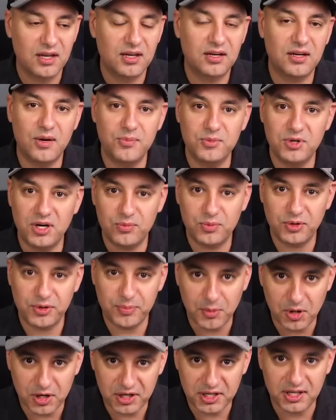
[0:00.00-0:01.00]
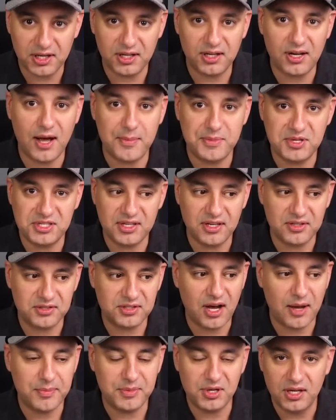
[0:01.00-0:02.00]
coming up with marketing copy, sales
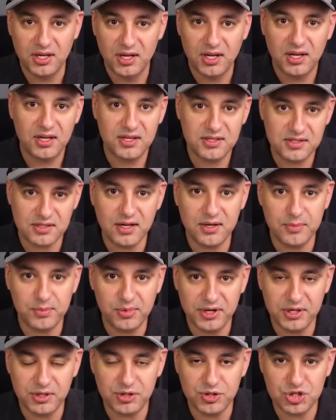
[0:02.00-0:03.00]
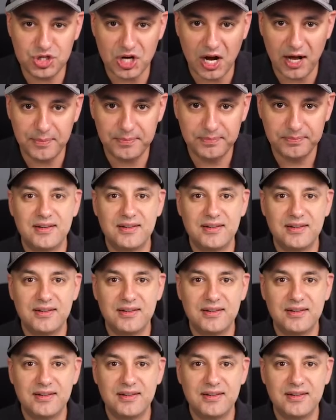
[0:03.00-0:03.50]
copy, it's done a pretty good job.